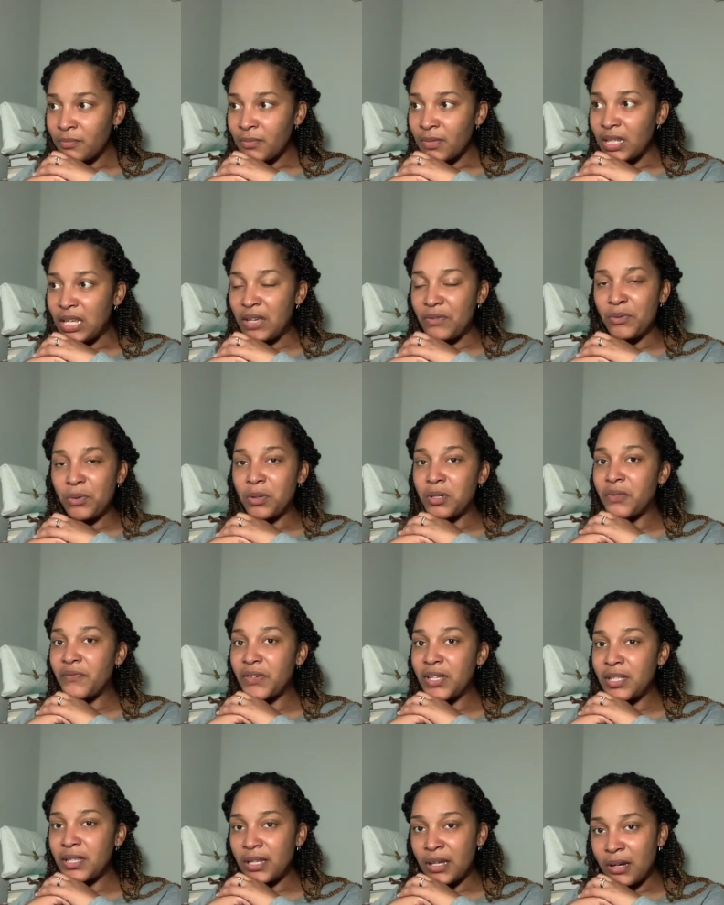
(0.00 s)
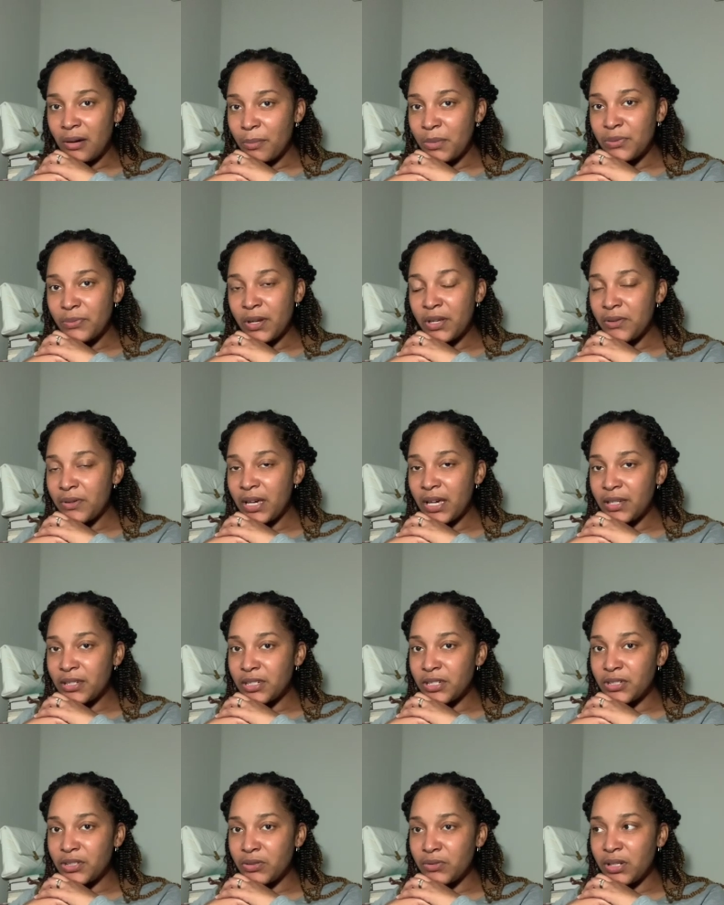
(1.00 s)
If you want to feed the homeless, why you can't
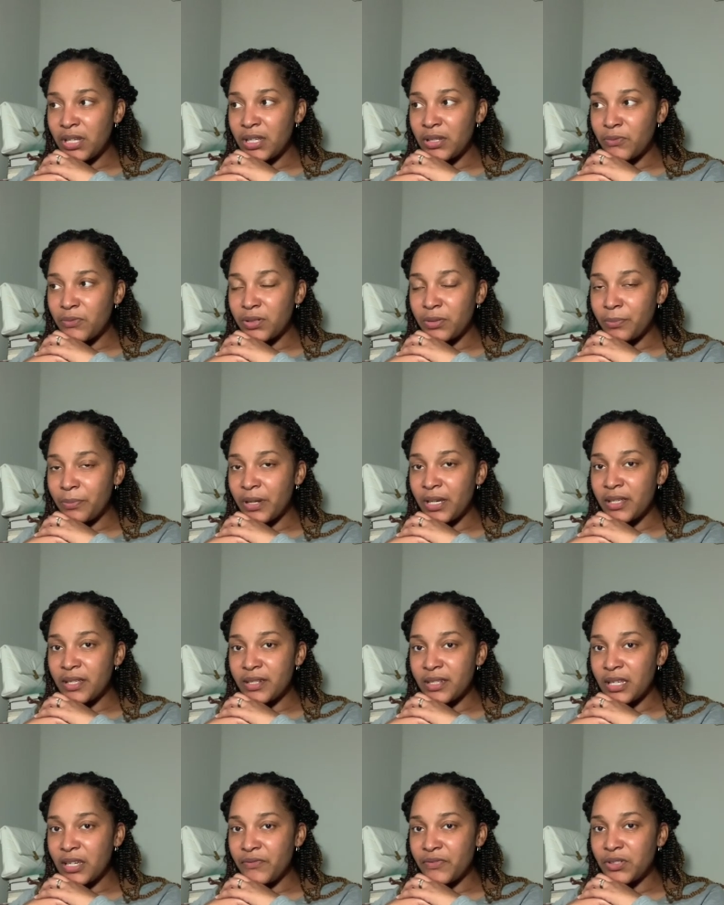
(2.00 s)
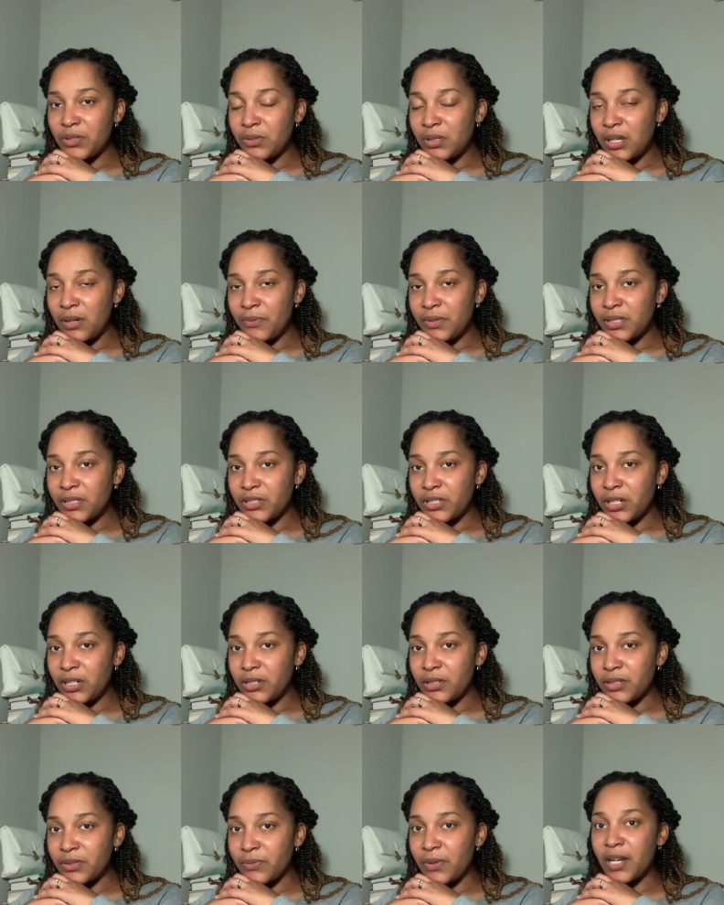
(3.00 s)
just do that with, by yourself or do that with the
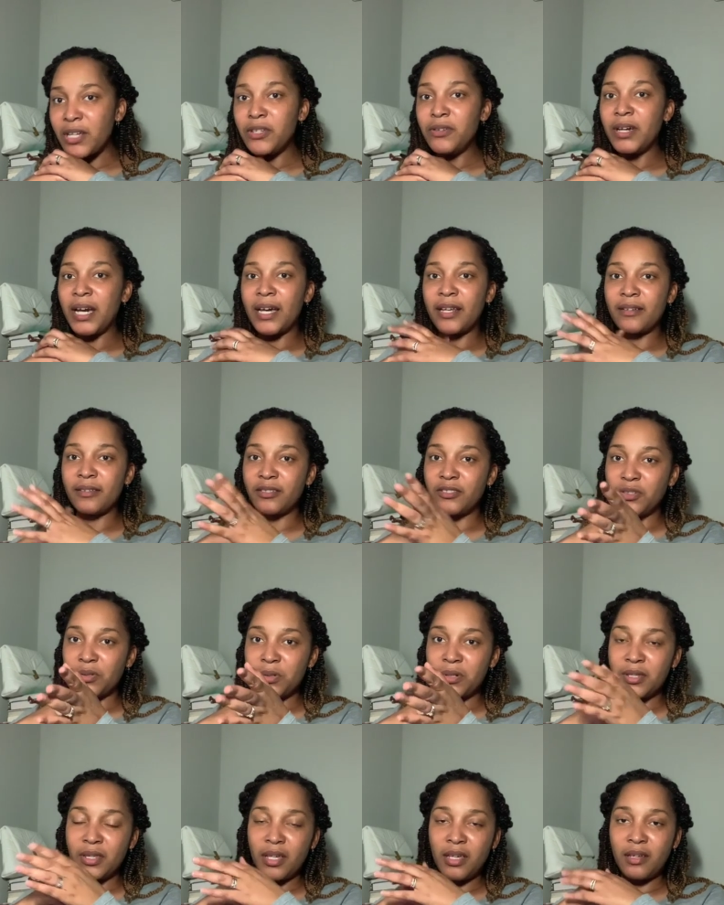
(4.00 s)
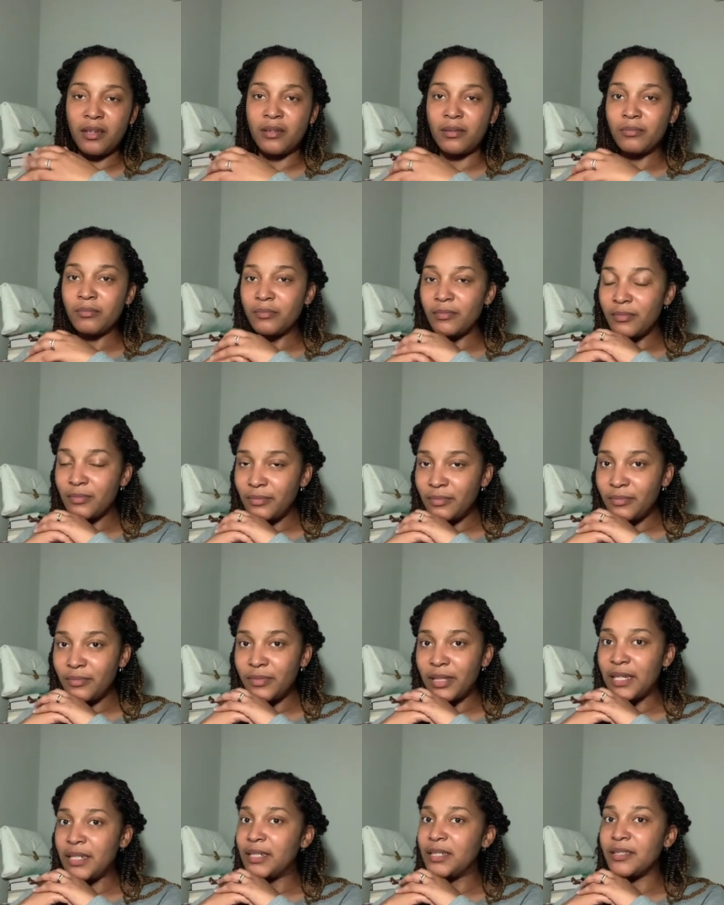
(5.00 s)
church? Why you got to join them?
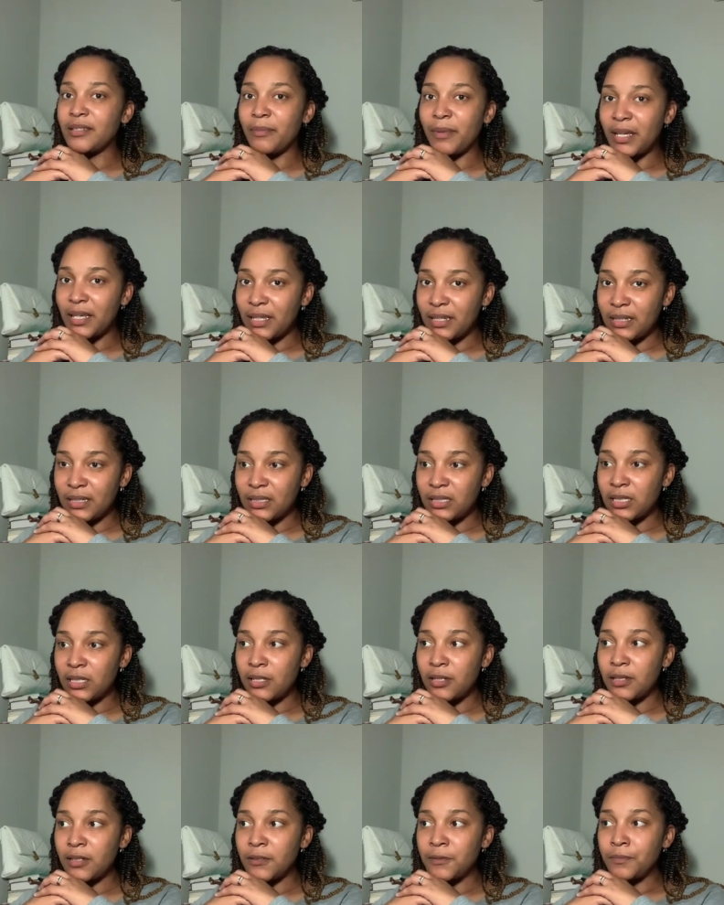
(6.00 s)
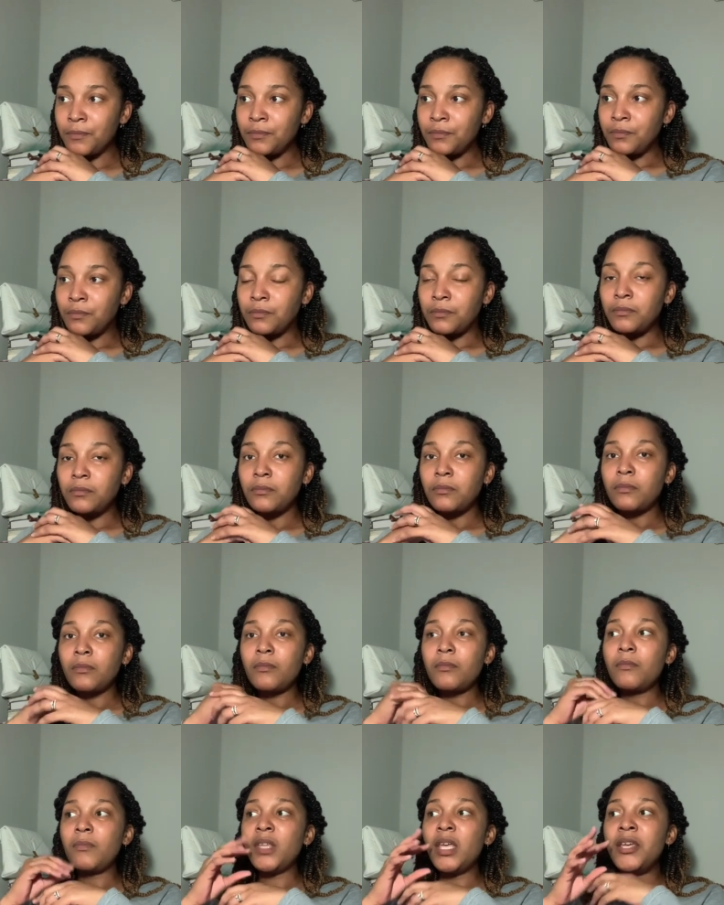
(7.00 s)
That doesn't make any sense
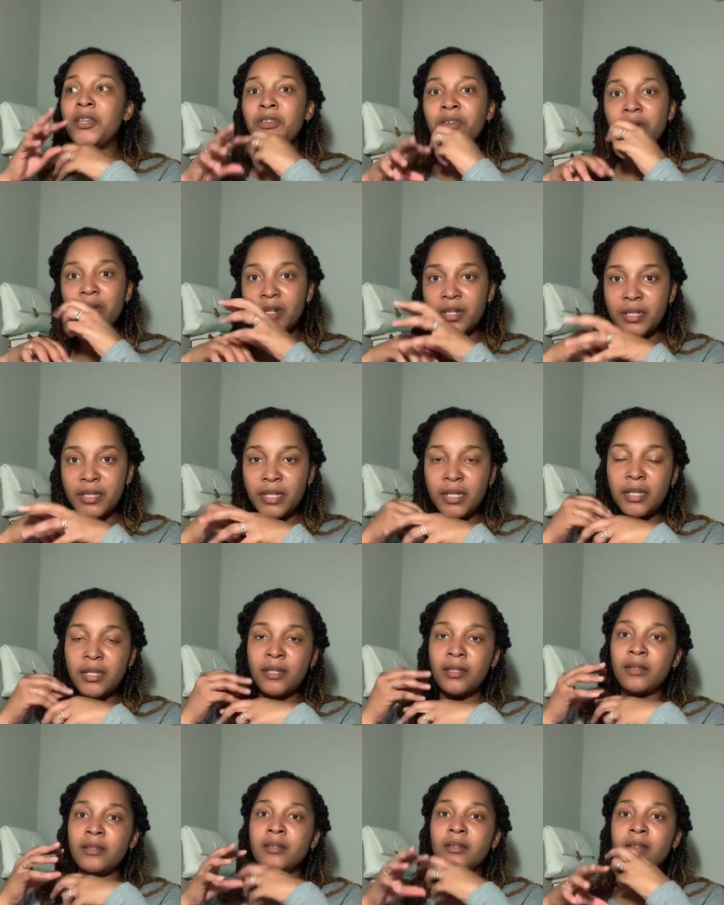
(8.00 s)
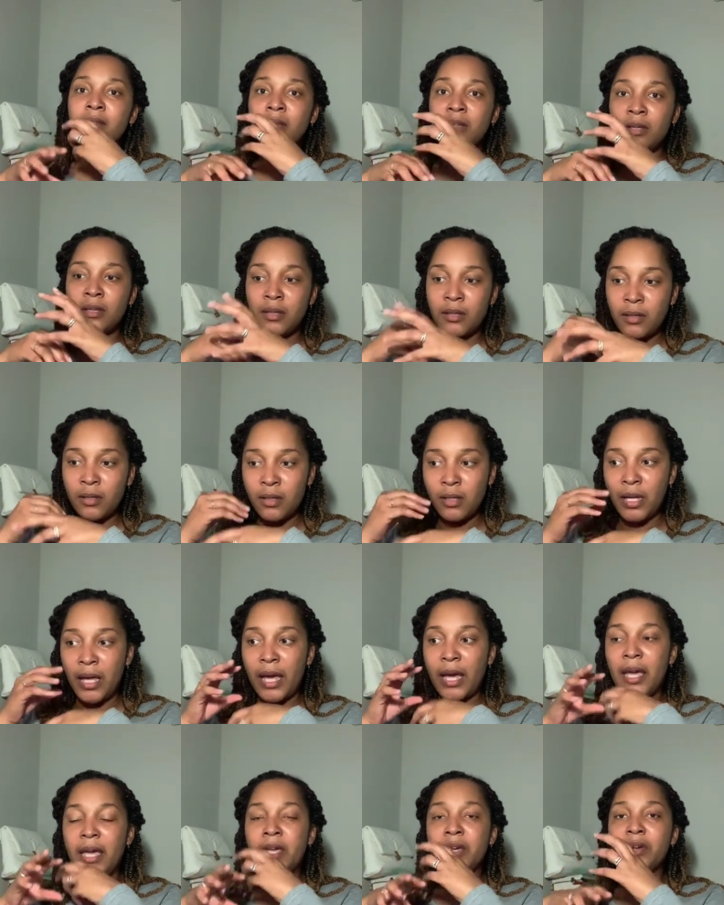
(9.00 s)
and you're going to see
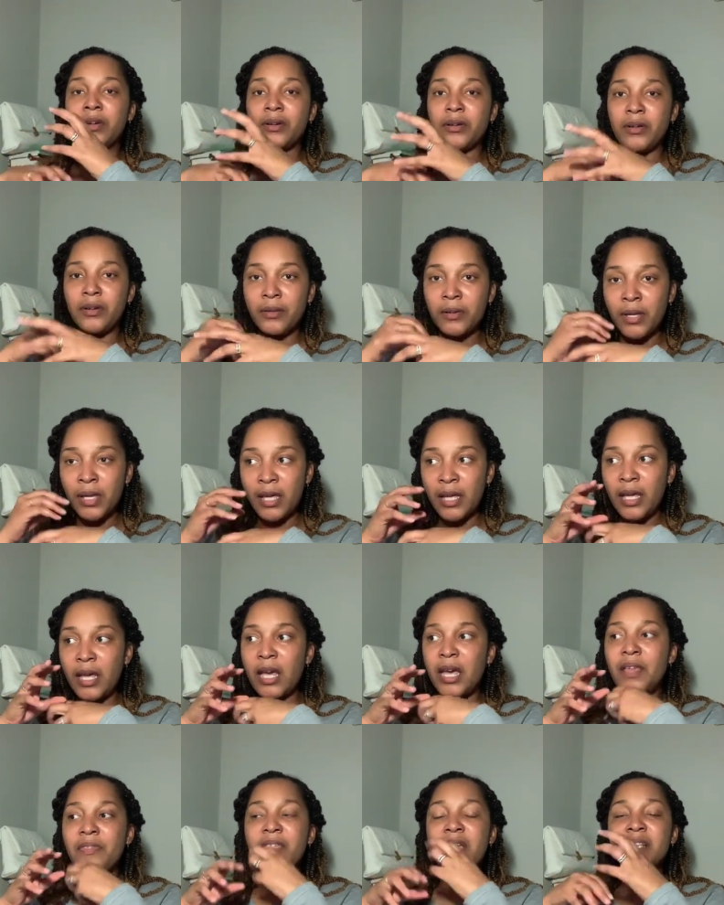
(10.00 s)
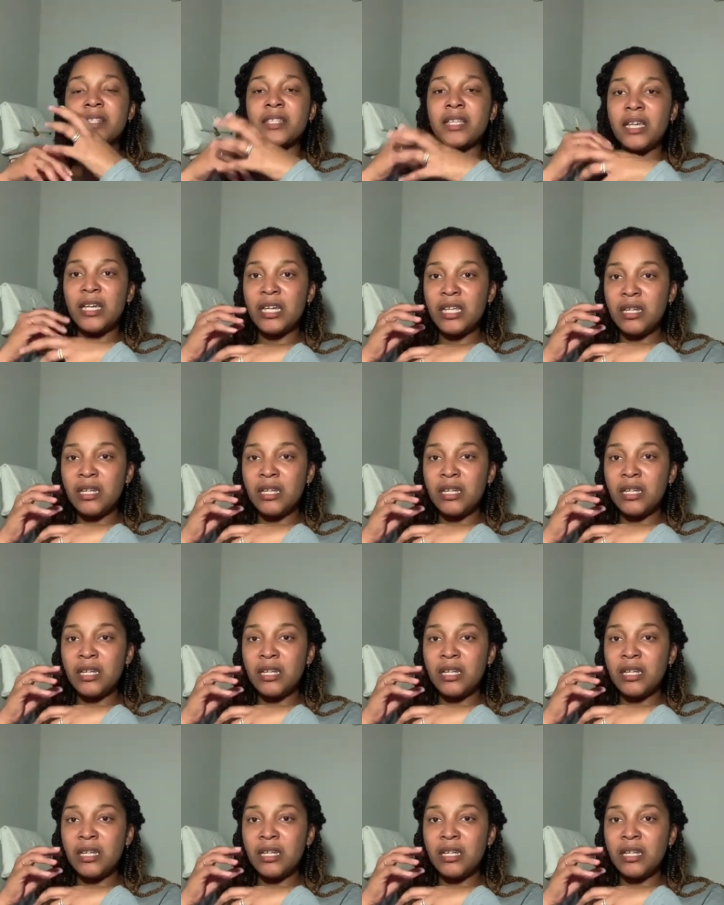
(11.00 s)
anger. And that's the